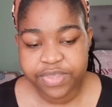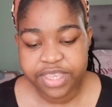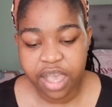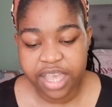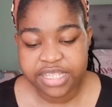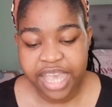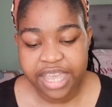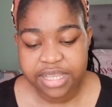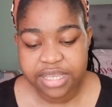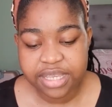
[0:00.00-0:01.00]
yeah, it's
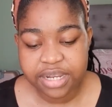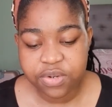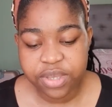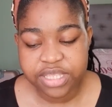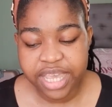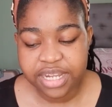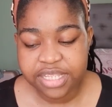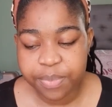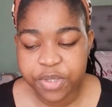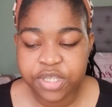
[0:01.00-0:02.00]
kind of, I don't know, it's kind
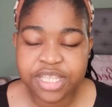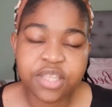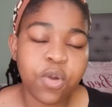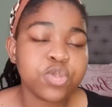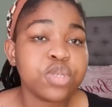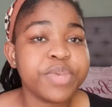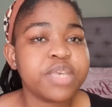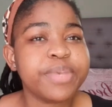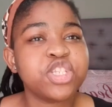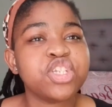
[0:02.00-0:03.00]
of sad, because then they also
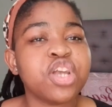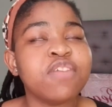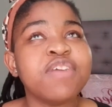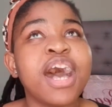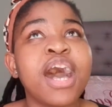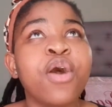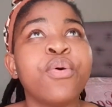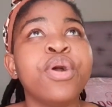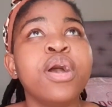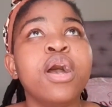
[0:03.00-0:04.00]
make mention of
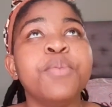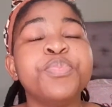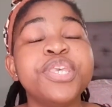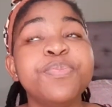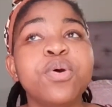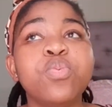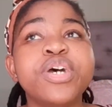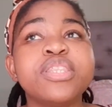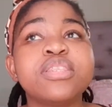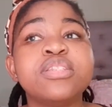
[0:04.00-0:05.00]
how people
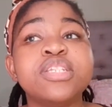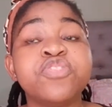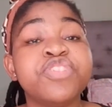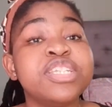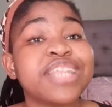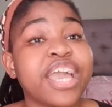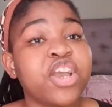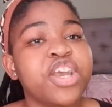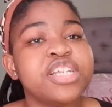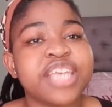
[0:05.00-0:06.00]
with degrees
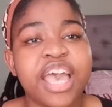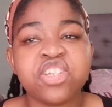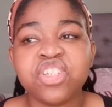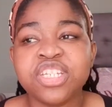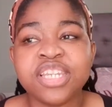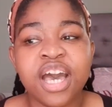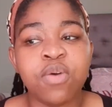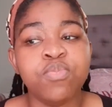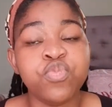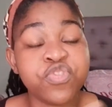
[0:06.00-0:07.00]
like hers are actually
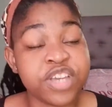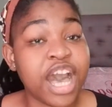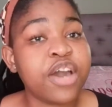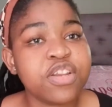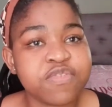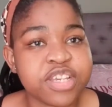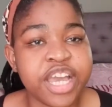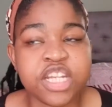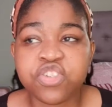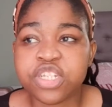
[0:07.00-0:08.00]
now moving out of the
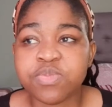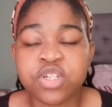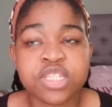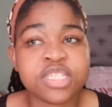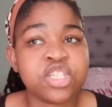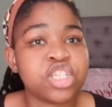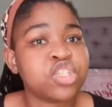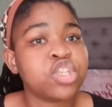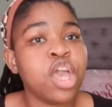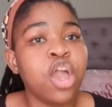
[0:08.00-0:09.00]
country, because there's
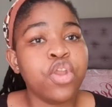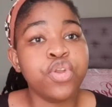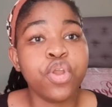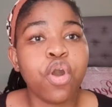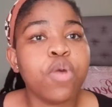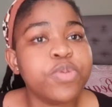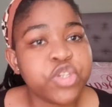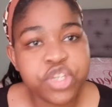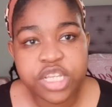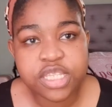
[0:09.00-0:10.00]
just no
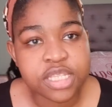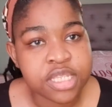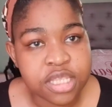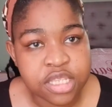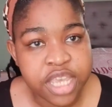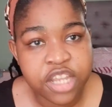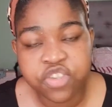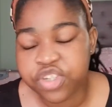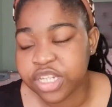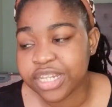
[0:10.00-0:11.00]
opportunities in this
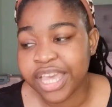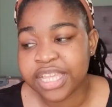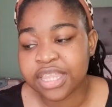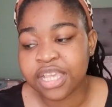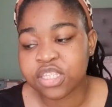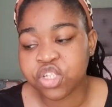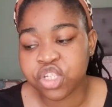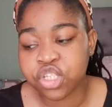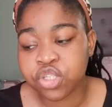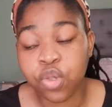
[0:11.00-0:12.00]
country. Like, things are
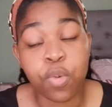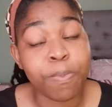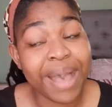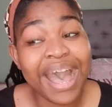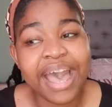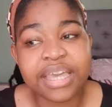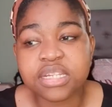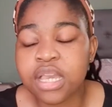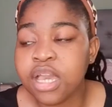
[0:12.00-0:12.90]
just so bad.